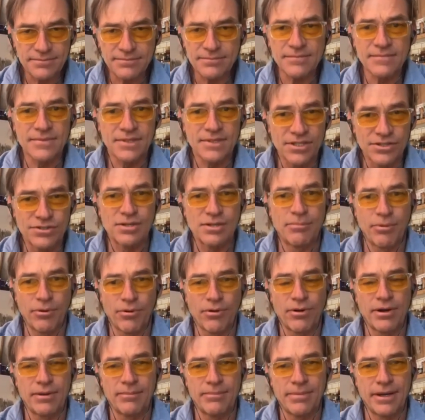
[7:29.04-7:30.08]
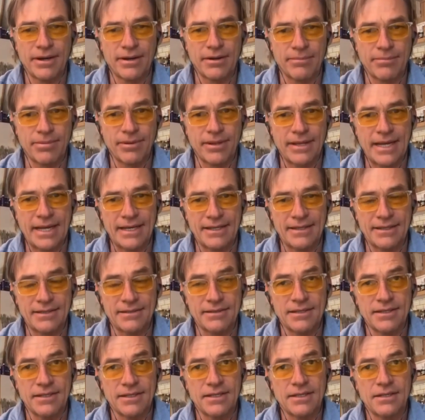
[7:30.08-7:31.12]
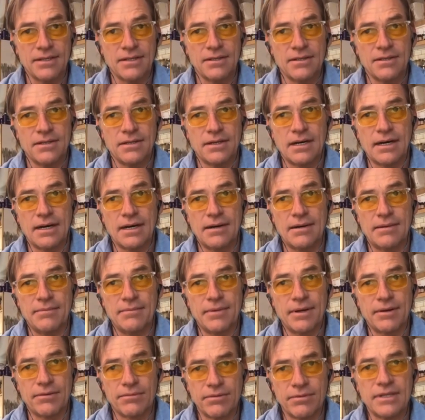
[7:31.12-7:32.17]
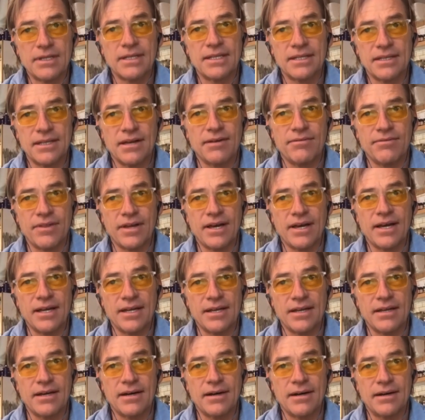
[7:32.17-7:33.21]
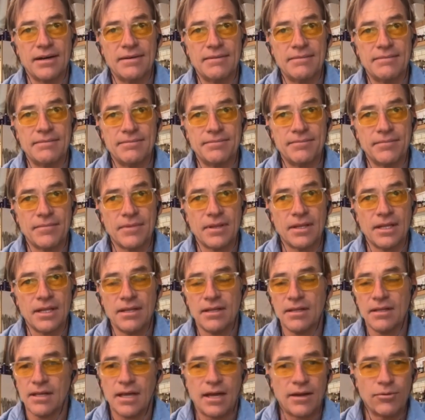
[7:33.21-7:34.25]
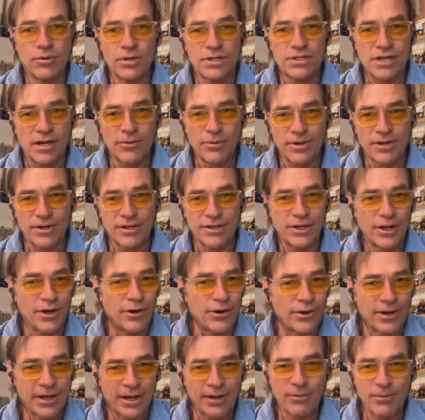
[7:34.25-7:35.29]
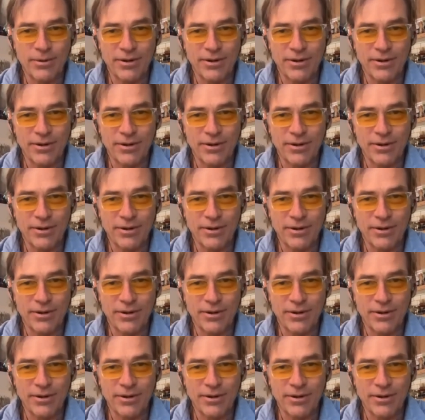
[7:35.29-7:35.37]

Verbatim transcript: to support a better planet. I really love that. I wish I would have known, I would